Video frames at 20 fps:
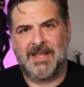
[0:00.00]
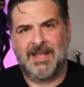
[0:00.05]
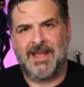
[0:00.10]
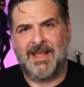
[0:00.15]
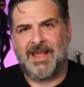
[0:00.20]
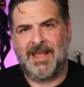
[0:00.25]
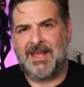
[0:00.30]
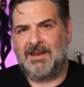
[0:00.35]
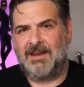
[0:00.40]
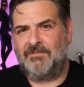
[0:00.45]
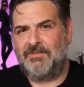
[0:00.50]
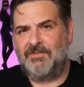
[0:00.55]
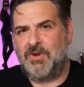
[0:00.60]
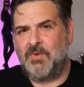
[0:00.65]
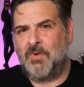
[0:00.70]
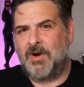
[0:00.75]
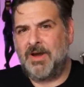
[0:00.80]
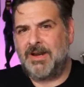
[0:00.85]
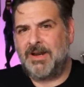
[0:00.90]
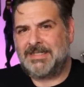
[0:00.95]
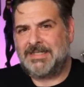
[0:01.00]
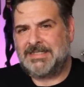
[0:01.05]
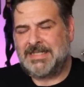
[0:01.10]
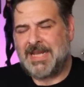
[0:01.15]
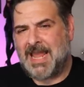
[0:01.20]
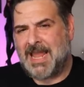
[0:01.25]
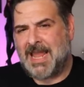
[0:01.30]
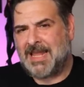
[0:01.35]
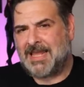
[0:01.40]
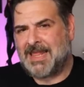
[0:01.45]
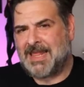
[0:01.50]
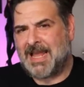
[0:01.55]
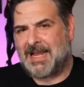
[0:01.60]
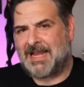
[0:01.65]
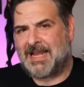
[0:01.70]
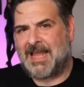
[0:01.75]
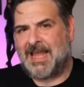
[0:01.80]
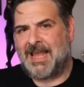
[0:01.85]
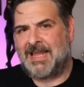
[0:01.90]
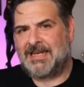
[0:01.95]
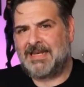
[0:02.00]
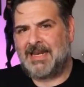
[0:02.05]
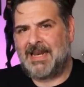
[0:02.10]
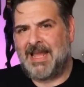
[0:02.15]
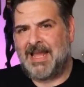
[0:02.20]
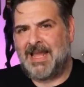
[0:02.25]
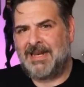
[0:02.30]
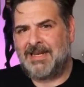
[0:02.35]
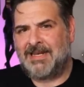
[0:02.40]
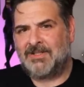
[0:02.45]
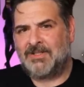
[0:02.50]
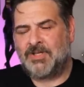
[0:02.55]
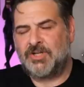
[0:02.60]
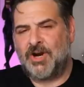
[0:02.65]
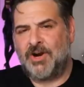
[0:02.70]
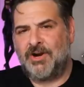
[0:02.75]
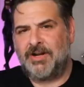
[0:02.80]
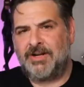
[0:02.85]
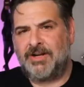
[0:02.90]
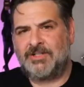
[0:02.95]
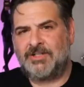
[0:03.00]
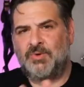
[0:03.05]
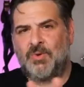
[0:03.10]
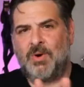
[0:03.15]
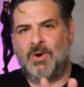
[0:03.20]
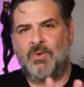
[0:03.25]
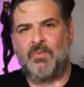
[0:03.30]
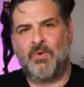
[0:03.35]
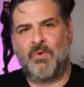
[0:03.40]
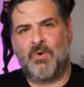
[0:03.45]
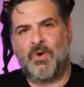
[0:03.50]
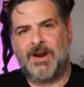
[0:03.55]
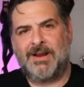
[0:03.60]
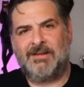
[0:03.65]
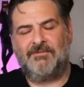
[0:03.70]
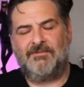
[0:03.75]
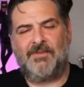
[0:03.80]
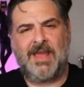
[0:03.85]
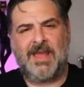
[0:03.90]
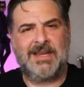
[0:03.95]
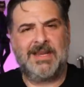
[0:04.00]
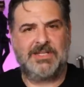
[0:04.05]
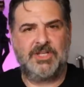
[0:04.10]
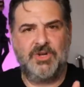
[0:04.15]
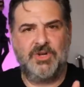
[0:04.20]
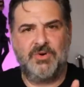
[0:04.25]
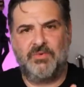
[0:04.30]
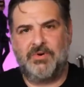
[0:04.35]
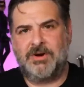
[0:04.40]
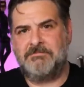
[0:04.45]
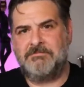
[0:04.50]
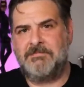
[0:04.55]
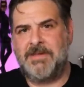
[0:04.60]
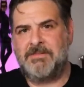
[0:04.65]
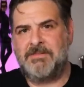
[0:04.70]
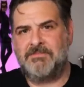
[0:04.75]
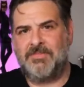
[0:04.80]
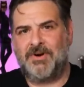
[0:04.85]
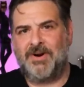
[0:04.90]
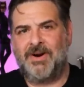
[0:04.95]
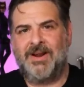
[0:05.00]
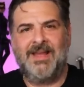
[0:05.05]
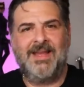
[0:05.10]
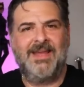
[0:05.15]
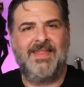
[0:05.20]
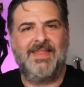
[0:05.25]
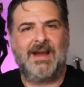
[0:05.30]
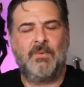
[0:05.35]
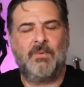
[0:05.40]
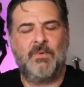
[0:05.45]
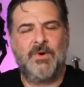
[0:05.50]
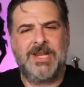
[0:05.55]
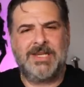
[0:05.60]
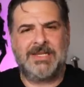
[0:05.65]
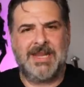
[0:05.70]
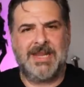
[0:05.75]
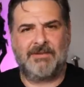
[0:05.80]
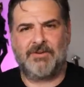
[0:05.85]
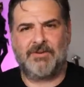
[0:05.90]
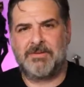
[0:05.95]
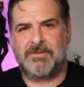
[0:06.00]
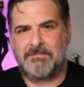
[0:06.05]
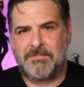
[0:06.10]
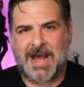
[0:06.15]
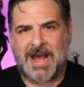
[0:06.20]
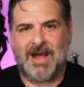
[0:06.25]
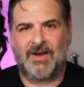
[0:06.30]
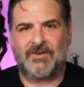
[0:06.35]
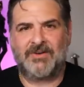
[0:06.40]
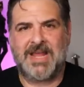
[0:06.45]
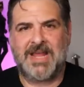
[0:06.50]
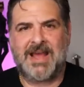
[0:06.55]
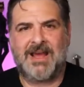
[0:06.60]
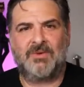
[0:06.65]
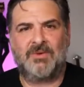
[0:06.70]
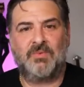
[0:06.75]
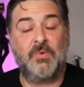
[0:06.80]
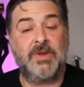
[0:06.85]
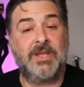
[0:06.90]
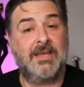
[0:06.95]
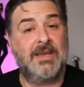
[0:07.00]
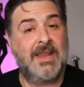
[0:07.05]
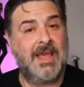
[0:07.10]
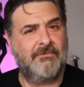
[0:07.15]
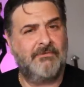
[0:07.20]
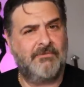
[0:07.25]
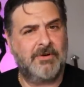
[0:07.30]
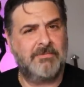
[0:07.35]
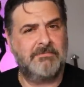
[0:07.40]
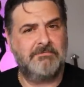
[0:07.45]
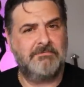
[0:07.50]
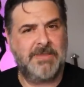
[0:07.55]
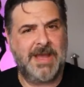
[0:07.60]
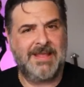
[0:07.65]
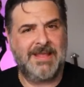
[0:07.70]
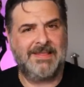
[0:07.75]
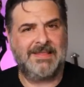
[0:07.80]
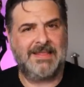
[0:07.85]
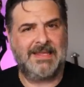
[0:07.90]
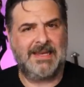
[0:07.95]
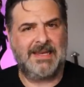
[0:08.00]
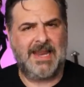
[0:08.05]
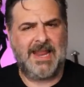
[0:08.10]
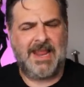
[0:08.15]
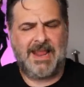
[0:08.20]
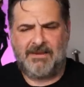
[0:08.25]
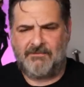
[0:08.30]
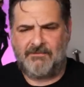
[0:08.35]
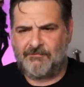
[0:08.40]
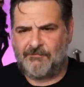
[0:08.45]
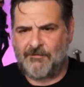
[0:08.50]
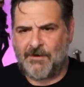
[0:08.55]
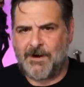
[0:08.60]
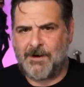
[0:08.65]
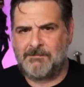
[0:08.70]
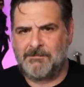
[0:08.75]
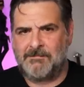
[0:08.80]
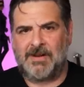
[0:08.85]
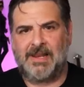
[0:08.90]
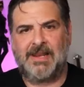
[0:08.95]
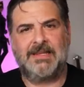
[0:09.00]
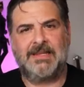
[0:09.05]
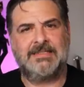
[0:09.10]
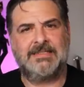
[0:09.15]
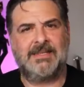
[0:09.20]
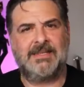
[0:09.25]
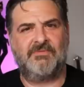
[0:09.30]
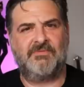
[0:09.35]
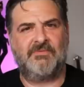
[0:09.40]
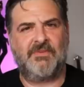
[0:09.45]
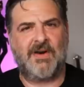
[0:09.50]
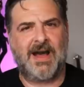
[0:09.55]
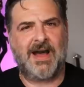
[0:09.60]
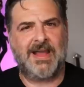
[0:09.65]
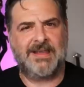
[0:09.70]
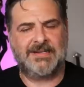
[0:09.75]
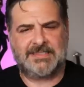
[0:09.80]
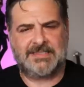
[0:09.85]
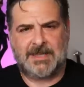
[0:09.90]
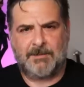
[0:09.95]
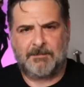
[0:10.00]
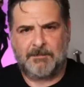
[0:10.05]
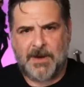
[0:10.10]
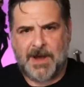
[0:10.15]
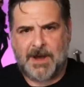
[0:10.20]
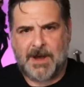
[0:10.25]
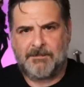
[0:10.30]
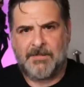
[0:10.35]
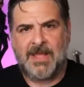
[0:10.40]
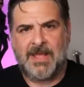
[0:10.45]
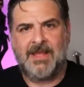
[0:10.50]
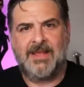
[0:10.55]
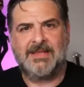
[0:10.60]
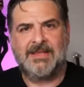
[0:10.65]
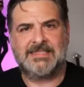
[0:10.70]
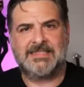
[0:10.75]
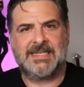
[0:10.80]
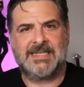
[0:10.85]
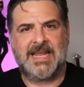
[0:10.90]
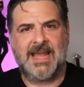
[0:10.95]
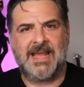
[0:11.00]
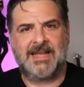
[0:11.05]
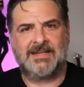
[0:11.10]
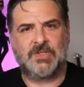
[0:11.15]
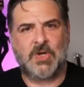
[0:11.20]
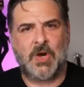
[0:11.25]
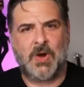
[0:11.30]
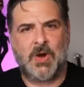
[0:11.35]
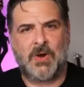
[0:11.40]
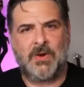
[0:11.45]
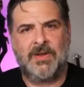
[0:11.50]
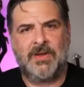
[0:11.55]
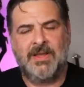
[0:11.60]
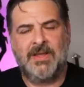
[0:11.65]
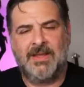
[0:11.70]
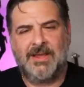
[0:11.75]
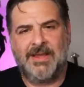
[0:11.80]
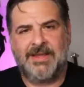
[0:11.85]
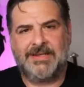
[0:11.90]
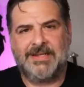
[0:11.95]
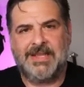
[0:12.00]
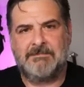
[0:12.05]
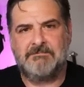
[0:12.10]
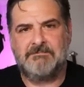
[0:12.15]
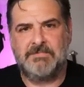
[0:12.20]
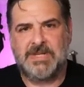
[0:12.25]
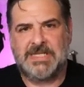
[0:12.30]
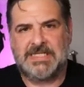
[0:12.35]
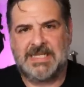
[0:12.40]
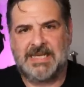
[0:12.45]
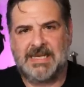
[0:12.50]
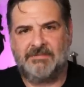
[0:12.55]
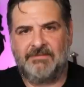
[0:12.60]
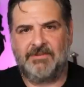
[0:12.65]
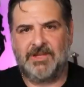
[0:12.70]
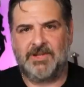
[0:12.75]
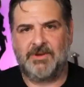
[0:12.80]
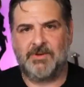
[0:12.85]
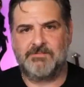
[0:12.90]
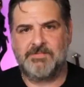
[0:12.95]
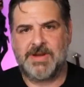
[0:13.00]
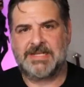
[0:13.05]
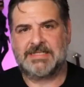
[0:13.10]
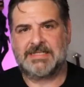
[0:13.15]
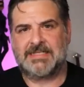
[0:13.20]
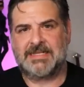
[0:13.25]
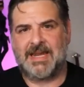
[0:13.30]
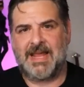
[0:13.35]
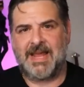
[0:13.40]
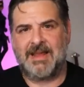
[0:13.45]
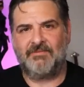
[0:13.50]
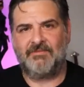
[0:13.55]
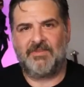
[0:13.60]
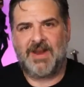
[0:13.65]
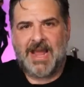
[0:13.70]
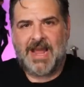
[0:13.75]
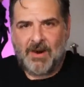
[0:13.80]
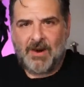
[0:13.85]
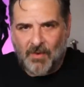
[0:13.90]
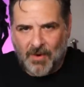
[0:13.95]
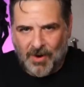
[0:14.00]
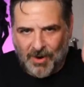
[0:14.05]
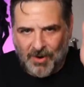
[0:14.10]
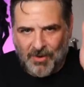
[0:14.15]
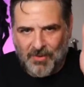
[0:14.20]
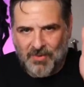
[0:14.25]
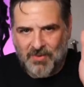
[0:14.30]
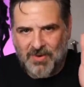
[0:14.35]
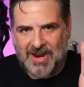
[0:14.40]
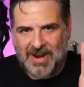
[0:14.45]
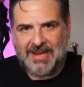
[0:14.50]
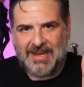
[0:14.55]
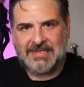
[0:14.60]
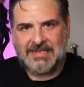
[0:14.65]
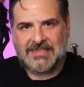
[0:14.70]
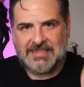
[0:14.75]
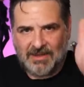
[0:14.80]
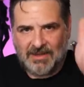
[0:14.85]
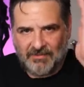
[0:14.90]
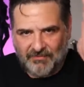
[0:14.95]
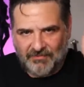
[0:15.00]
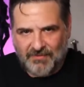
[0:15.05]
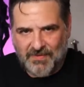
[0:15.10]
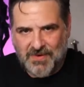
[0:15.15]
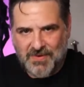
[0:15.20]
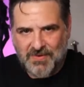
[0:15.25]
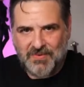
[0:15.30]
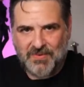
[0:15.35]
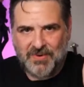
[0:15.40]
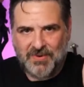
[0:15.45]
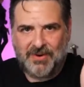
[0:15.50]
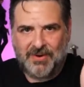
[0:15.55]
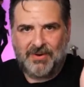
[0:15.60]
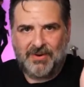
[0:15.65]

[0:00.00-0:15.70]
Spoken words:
And if you want to take that candlelight and turn it into a roaring flame, you remember that we never bow down, we never bend the knee. Firmly defined. Step up, stand tall, and get busy living your best life now. Always forward.